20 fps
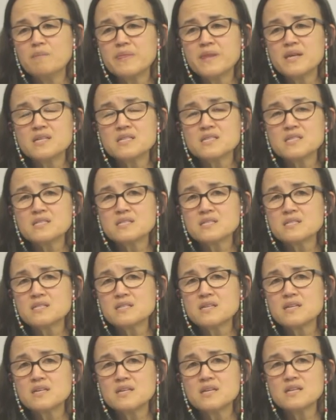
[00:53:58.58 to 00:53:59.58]
is
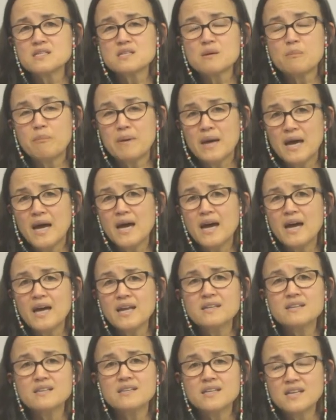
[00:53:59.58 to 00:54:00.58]
a
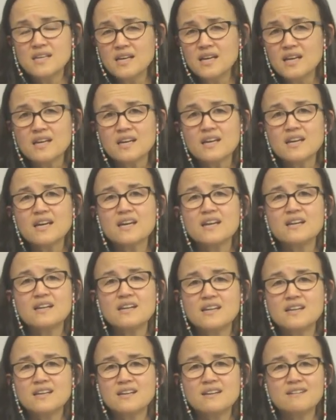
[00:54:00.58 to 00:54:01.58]
bad thing,
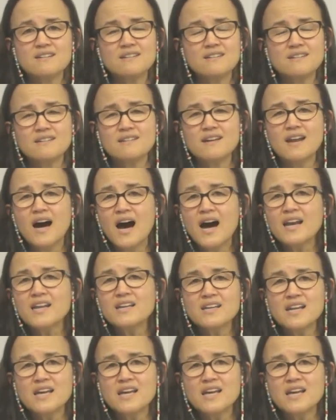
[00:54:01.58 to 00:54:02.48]
and not in